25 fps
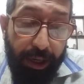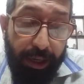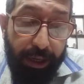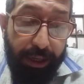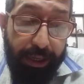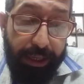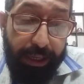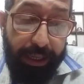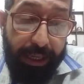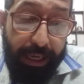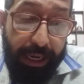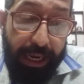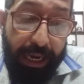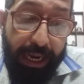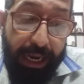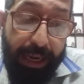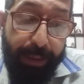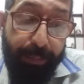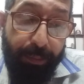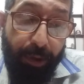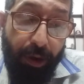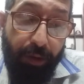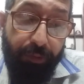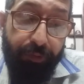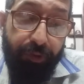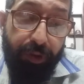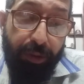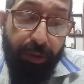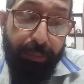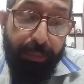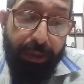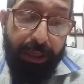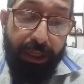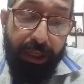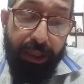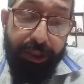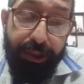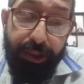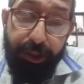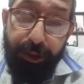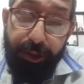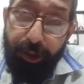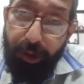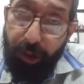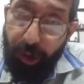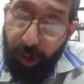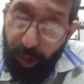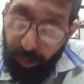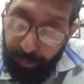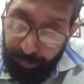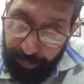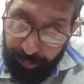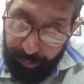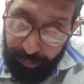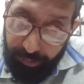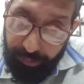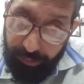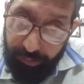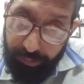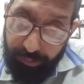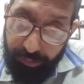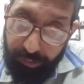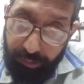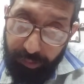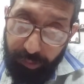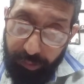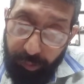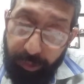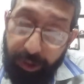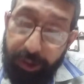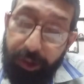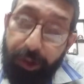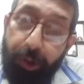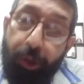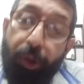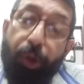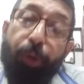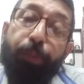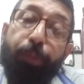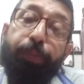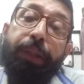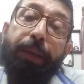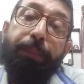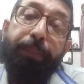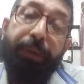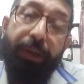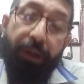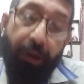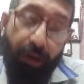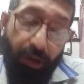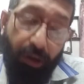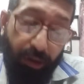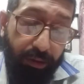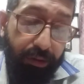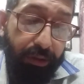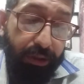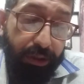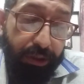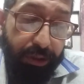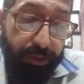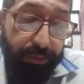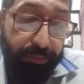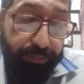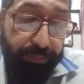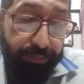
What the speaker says: Name of the militant group, which group they belonged.